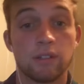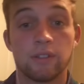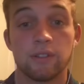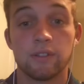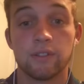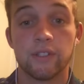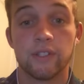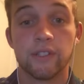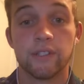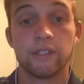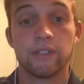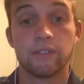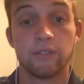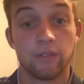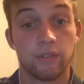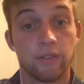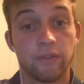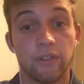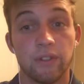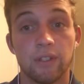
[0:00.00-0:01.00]

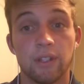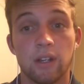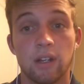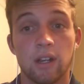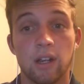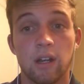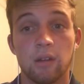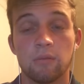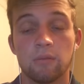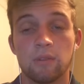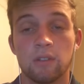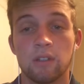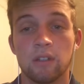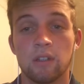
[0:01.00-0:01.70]
Seussville.com.